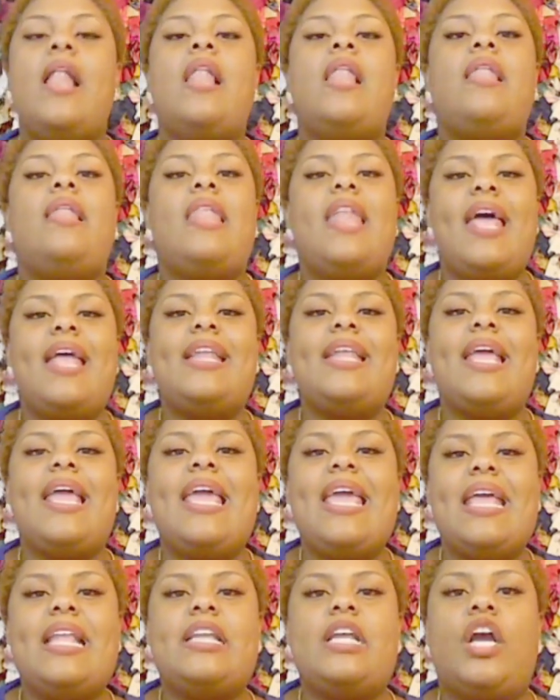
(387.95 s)
Let
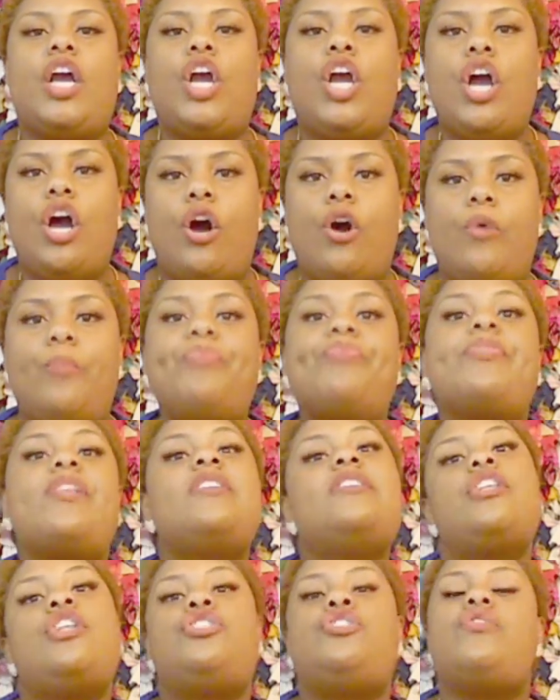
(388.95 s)
it go
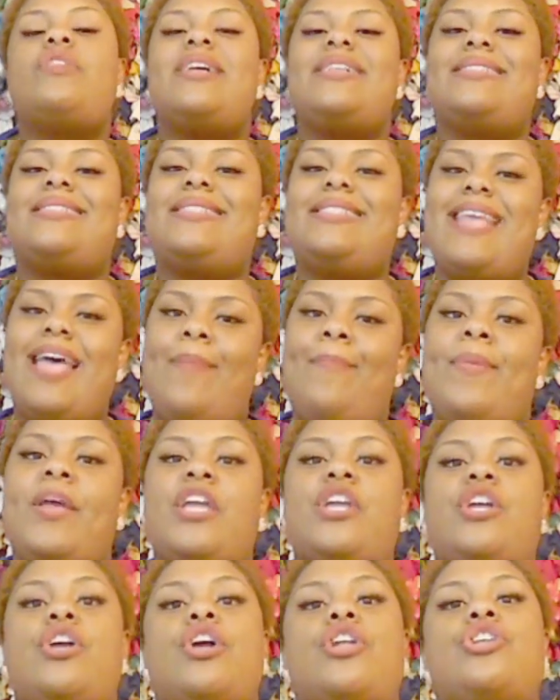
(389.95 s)
so that you can step
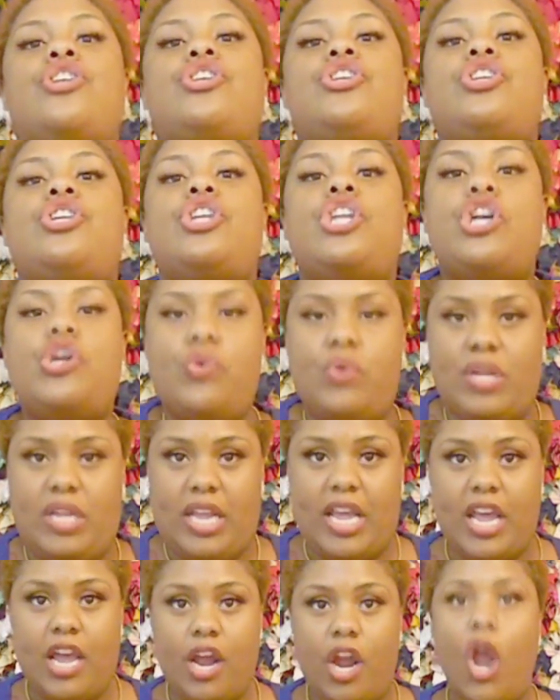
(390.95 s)
in your new
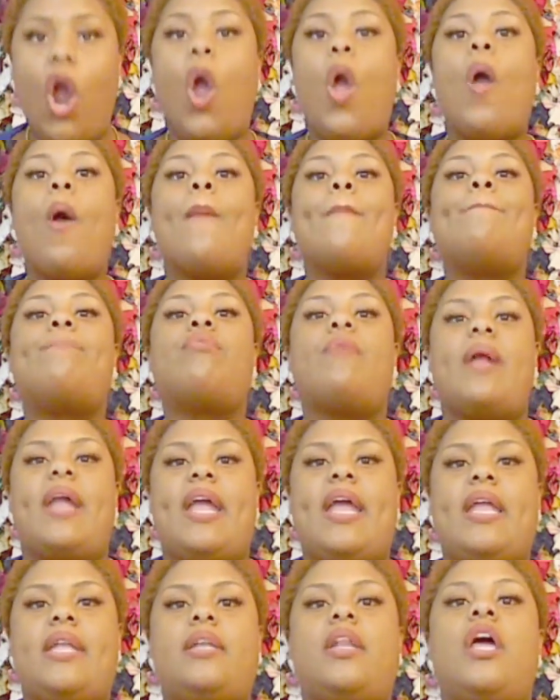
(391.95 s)
year
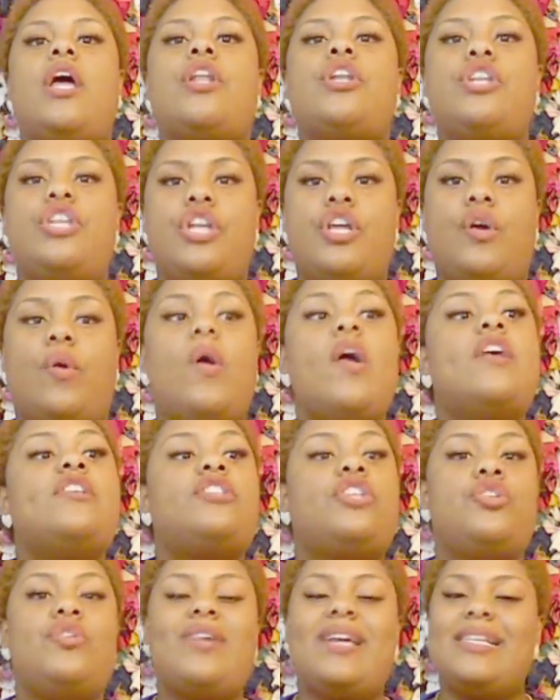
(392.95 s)
brand new.
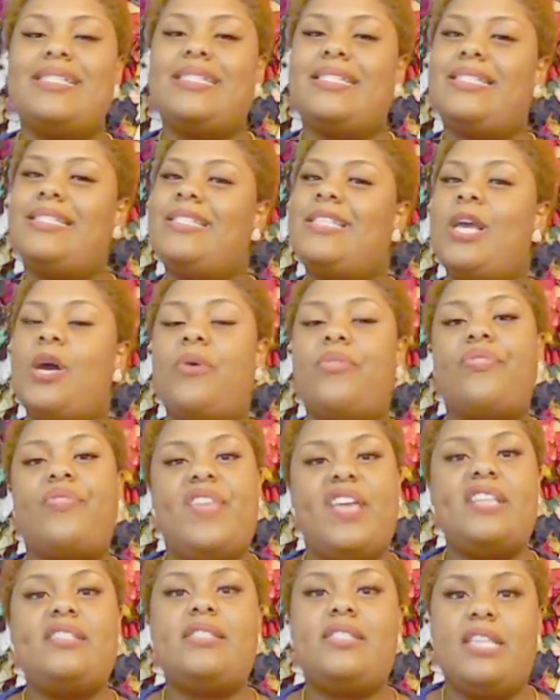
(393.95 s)
So you can seal
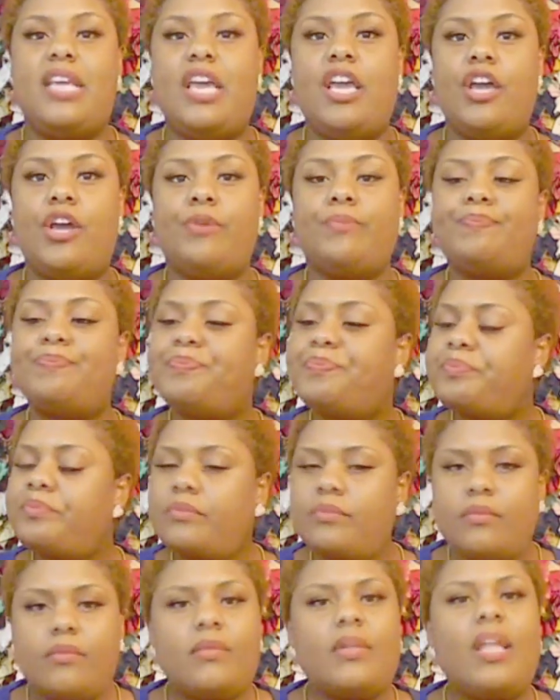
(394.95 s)
this year
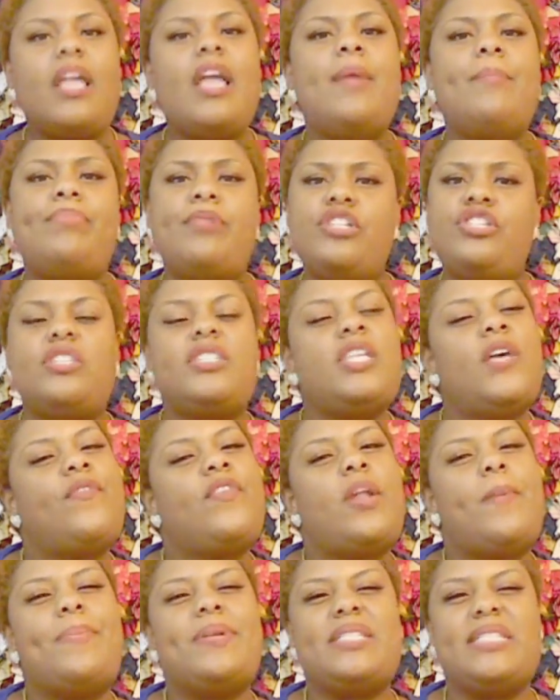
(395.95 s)
and put yourself
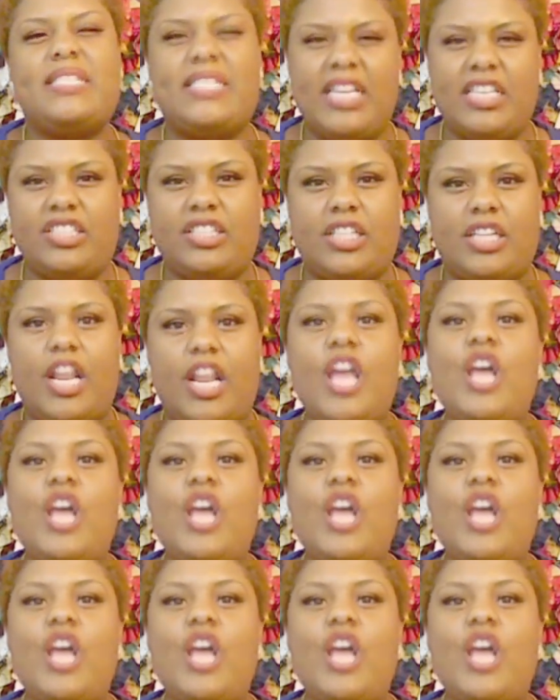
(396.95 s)
in a position